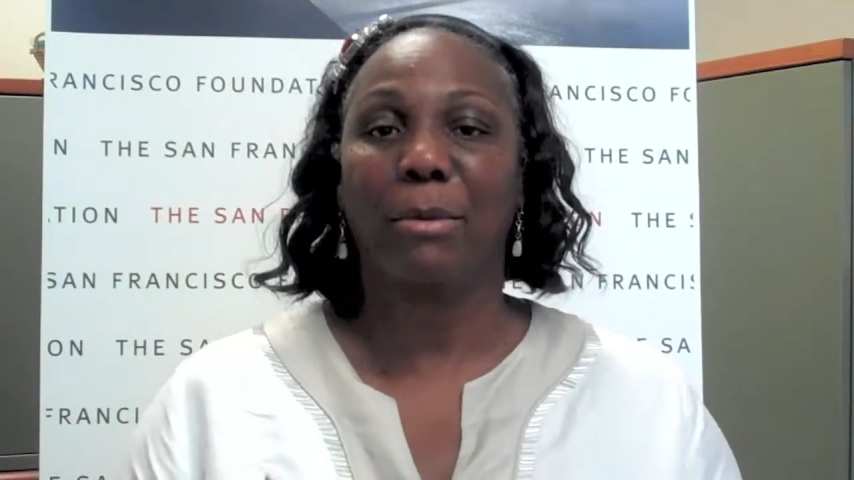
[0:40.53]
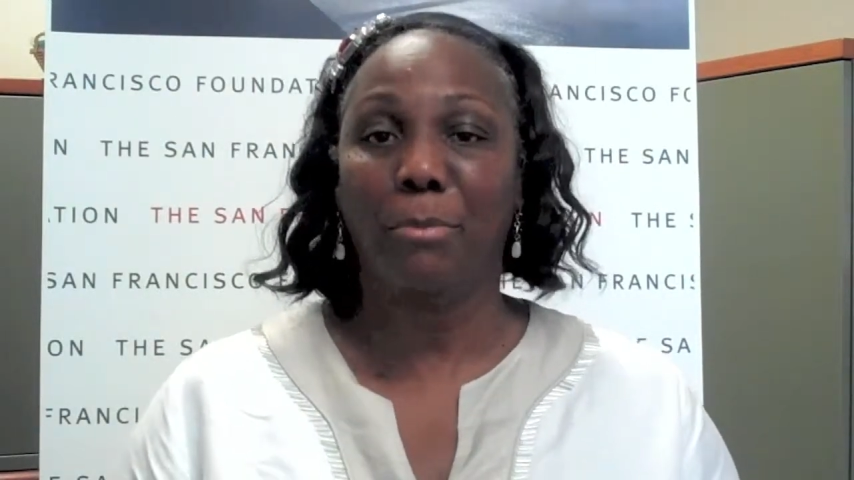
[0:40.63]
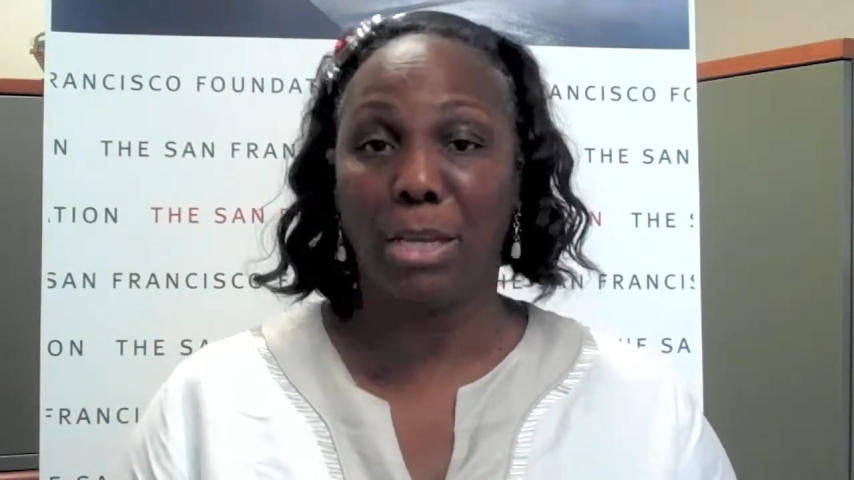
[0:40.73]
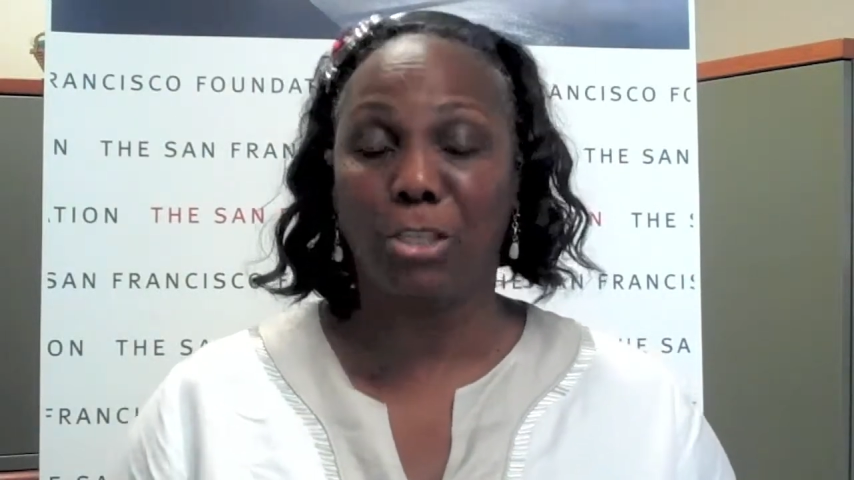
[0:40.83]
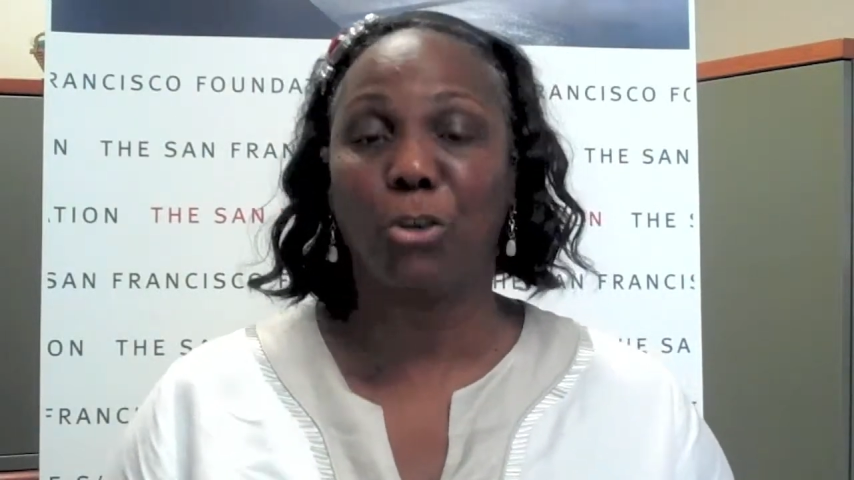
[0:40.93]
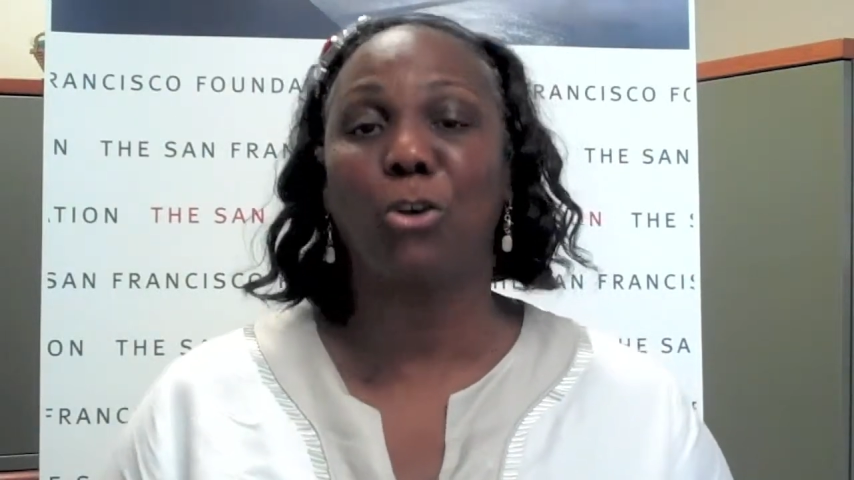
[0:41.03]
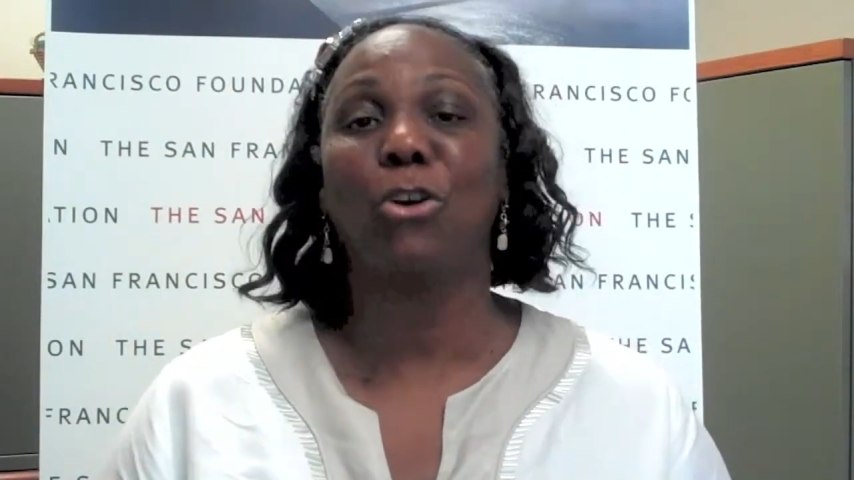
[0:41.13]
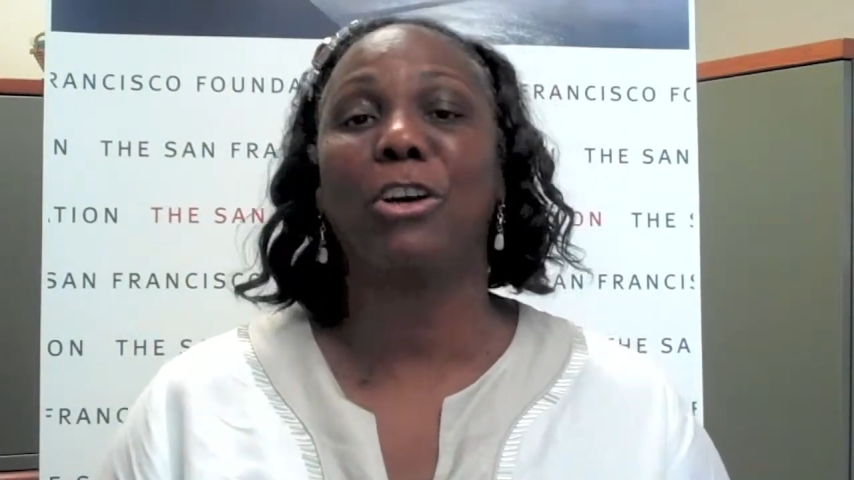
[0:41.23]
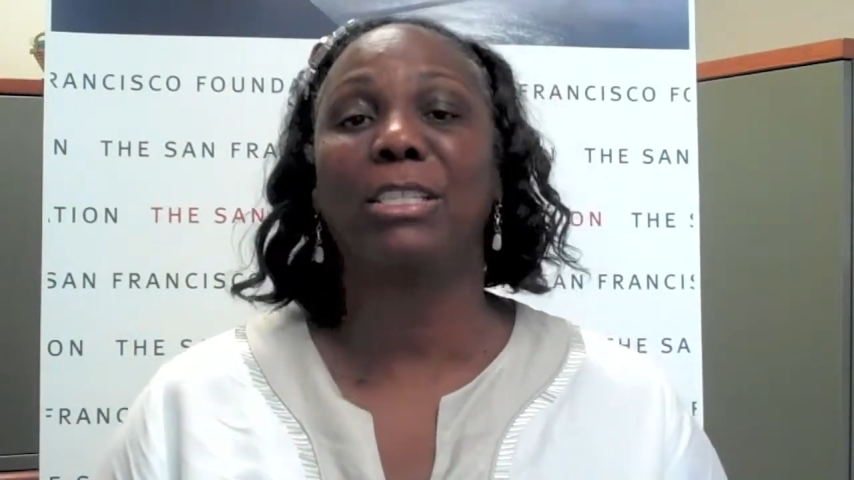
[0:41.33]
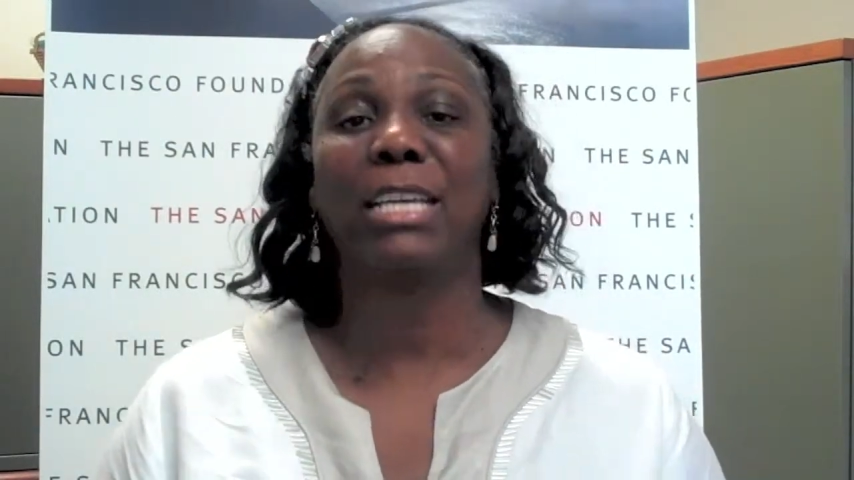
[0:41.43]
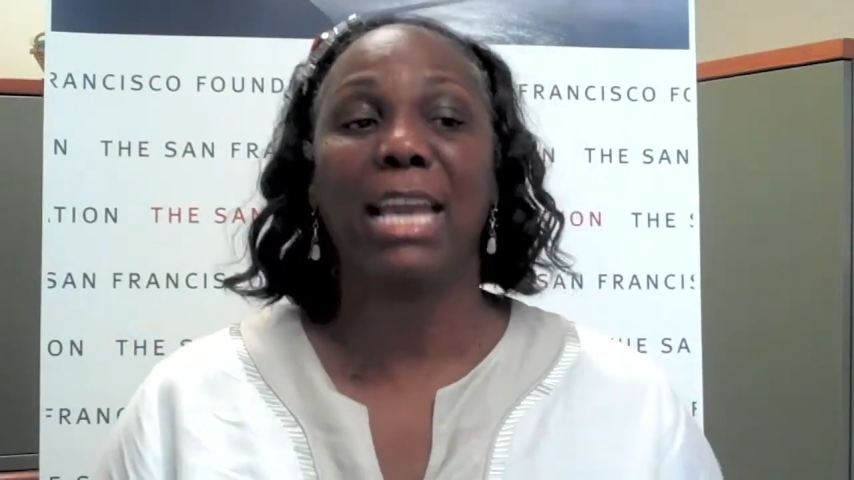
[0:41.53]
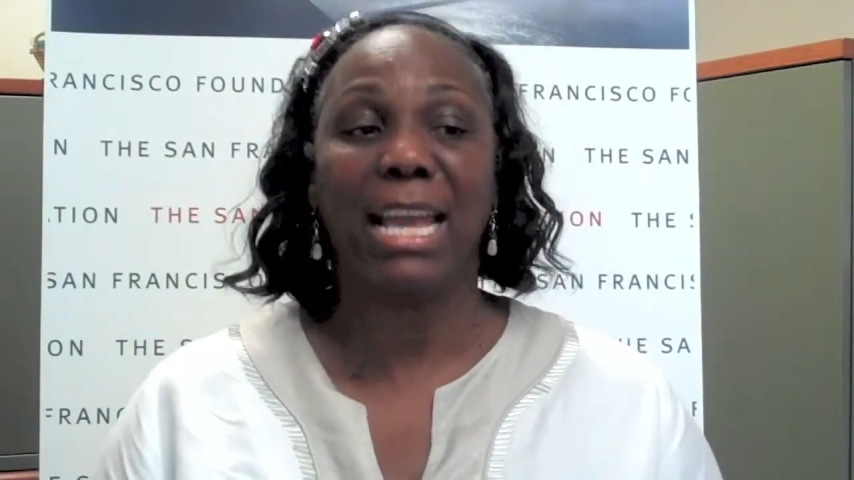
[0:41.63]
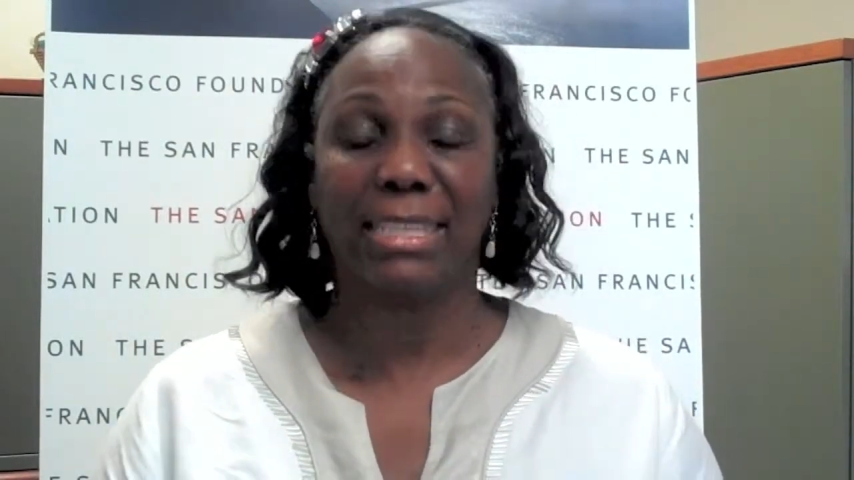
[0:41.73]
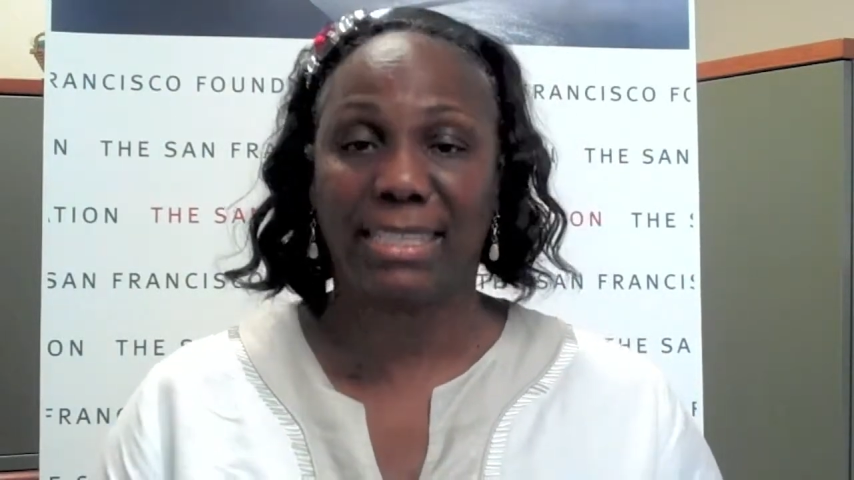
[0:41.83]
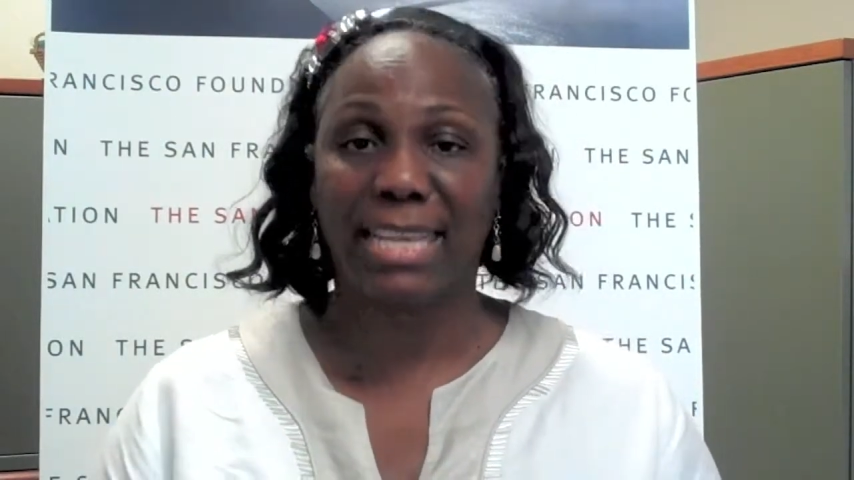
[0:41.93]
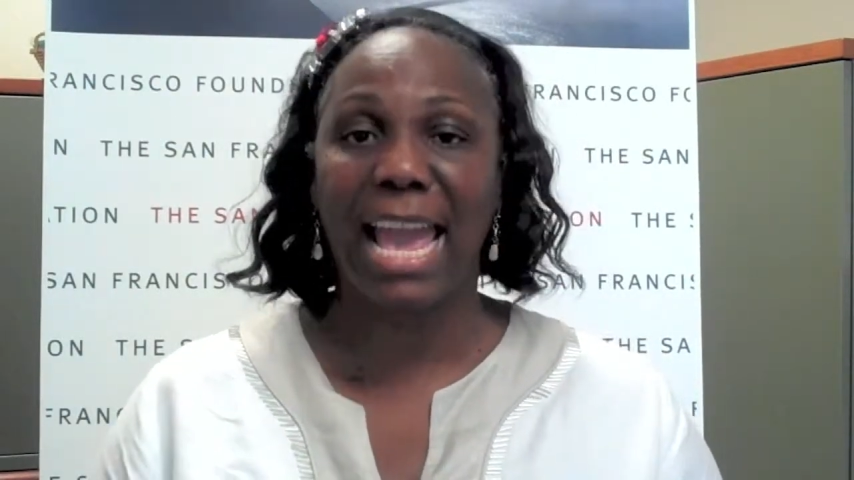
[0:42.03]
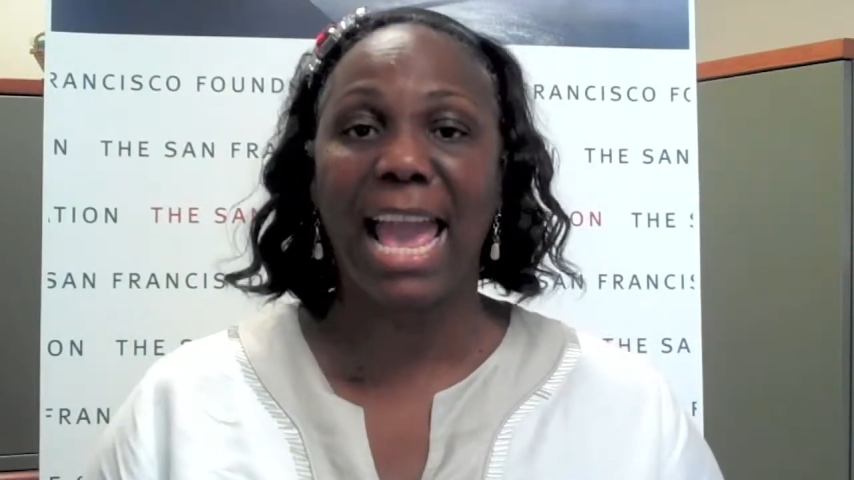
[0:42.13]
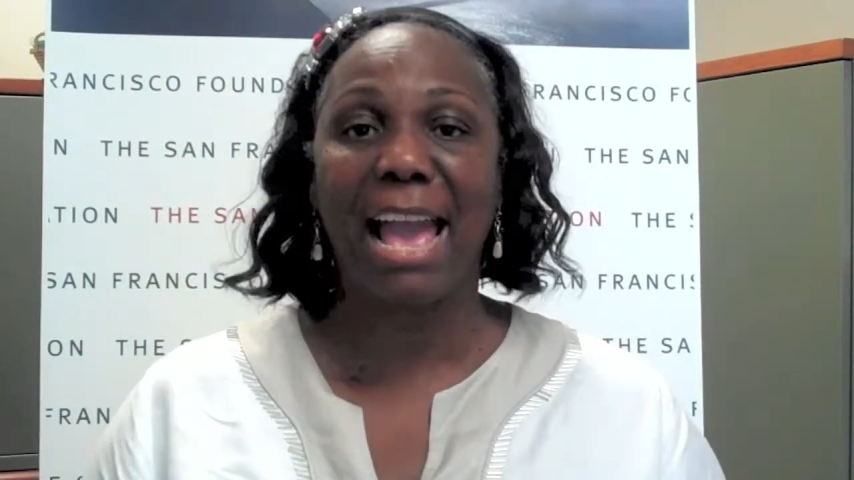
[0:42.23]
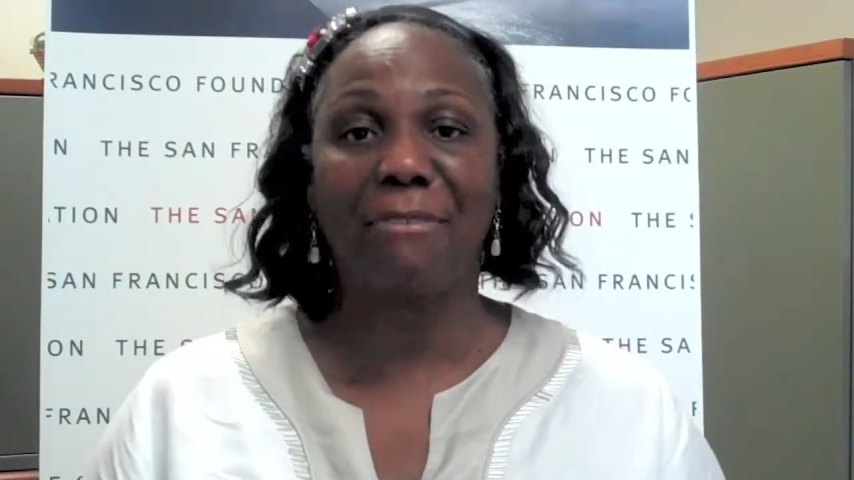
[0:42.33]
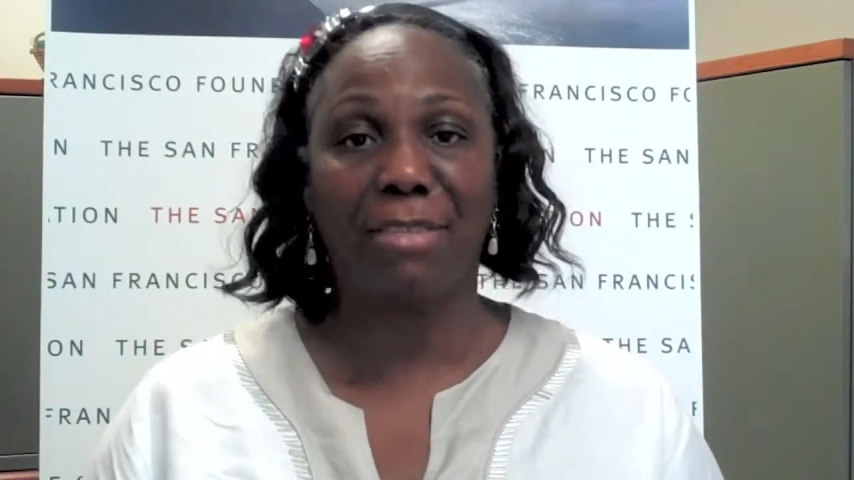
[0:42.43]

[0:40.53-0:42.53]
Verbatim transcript: mentors and staff,